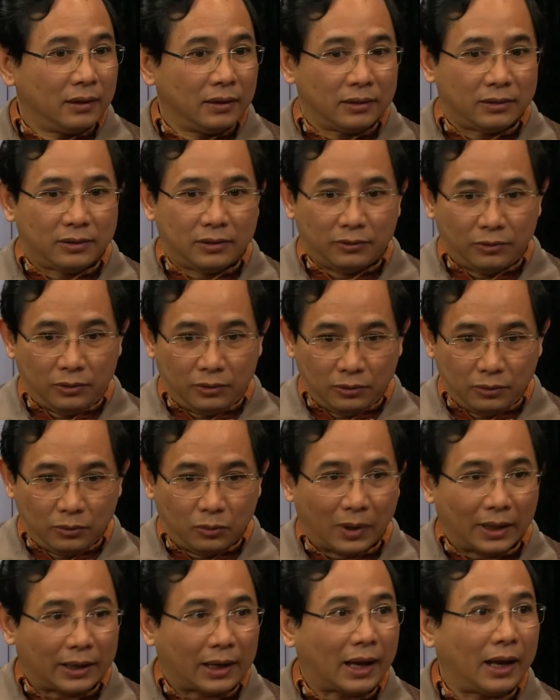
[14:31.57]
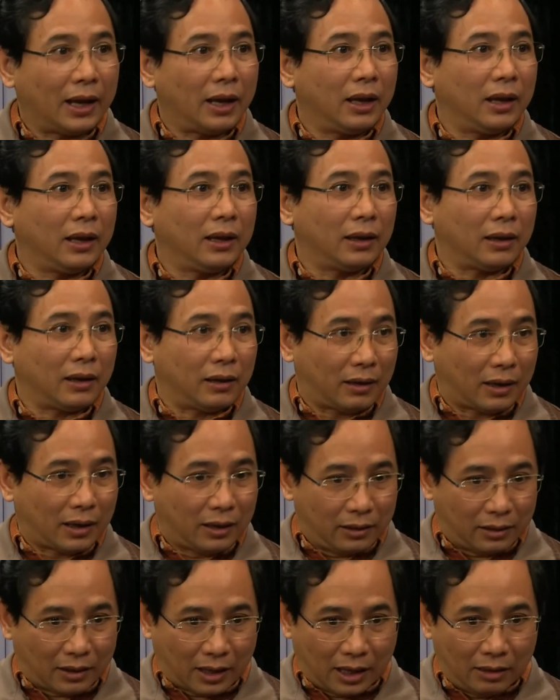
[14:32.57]
Yeah. to do what I,
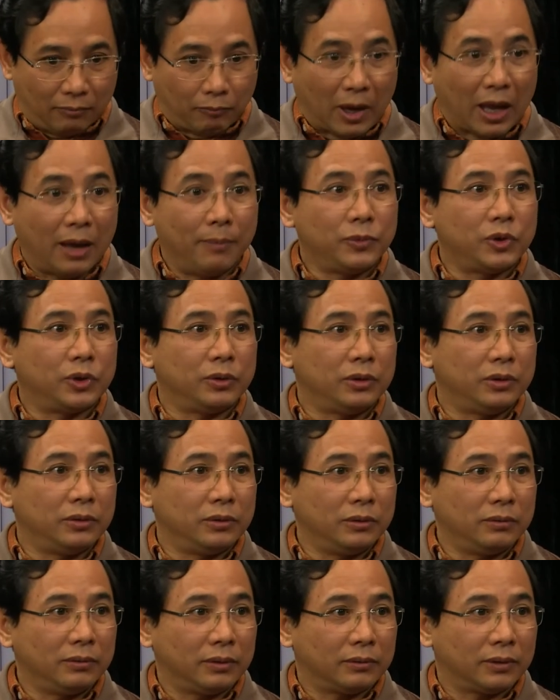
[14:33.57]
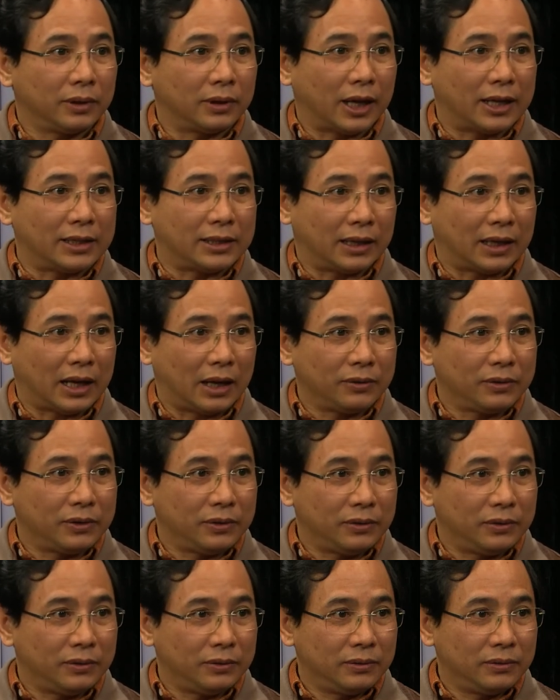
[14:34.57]
I, I aim to do, I set mm. out to
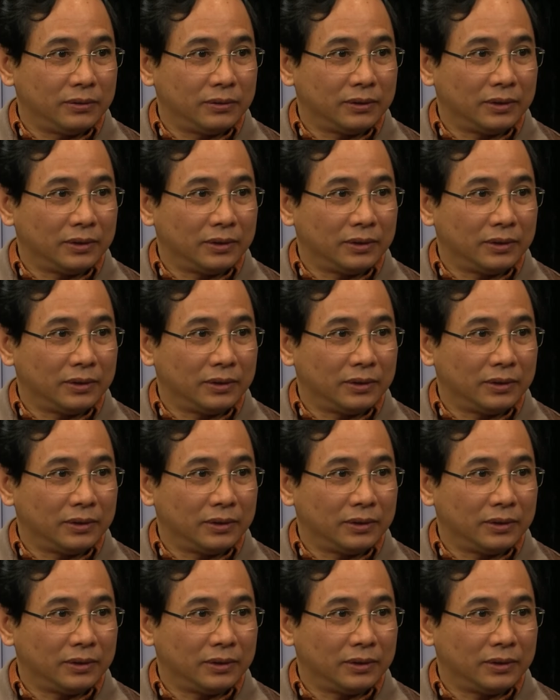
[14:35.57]
do.